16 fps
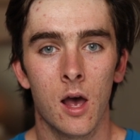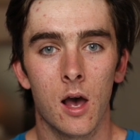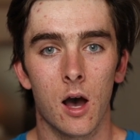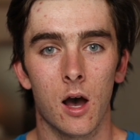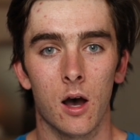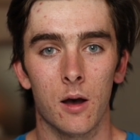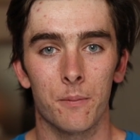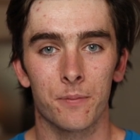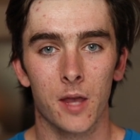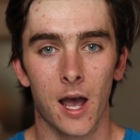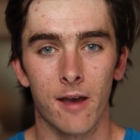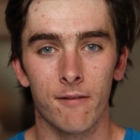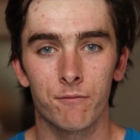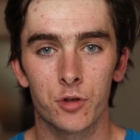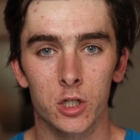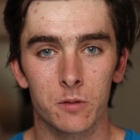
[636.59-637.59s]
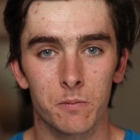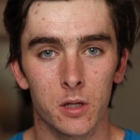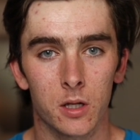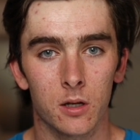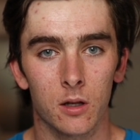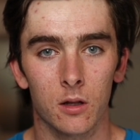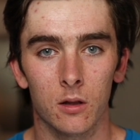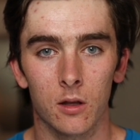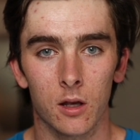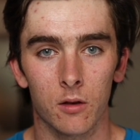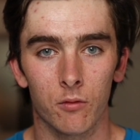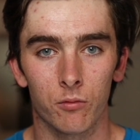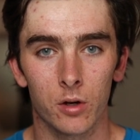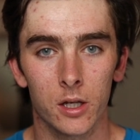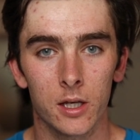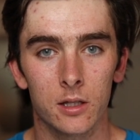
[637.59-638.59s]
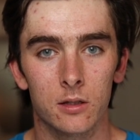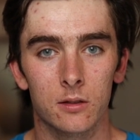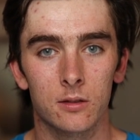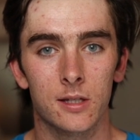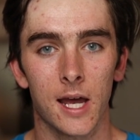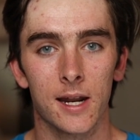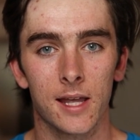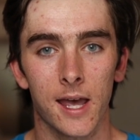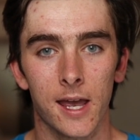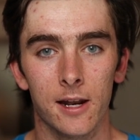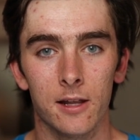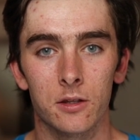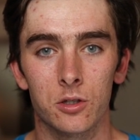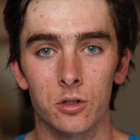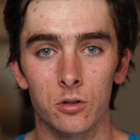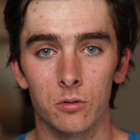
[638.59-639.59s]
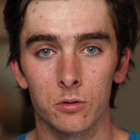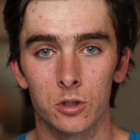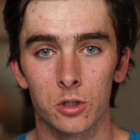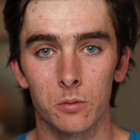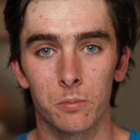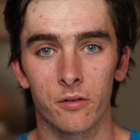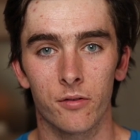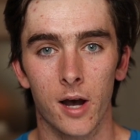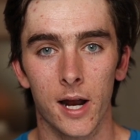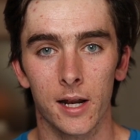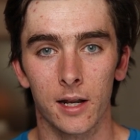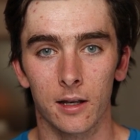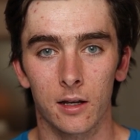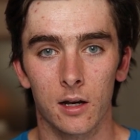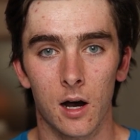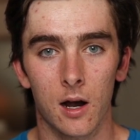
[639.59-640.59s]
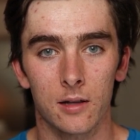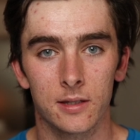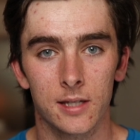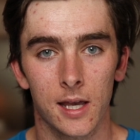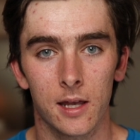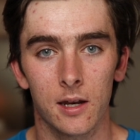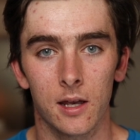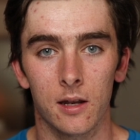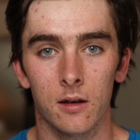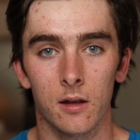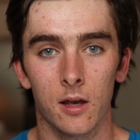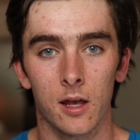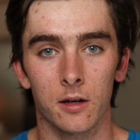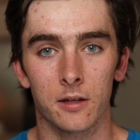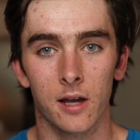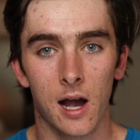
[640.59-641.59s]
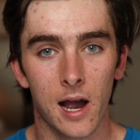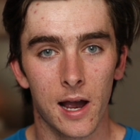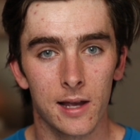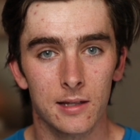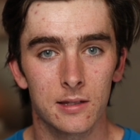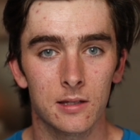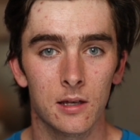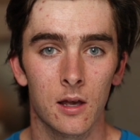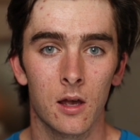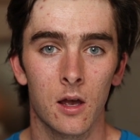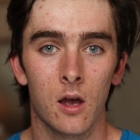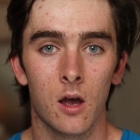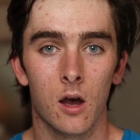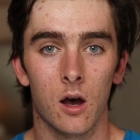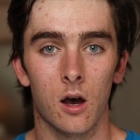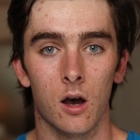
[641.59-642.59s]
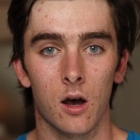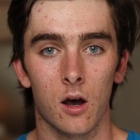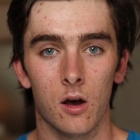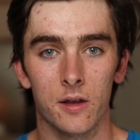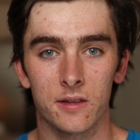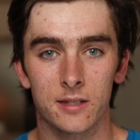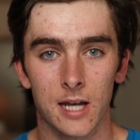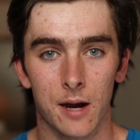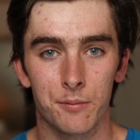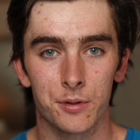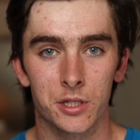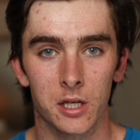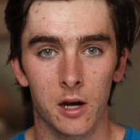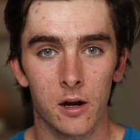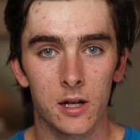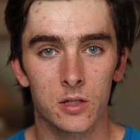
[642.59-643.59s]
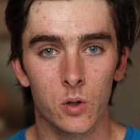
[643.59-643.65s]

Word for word: um, I've just been really dedicated to, to providing content and, and guides uh, in cybersecurity.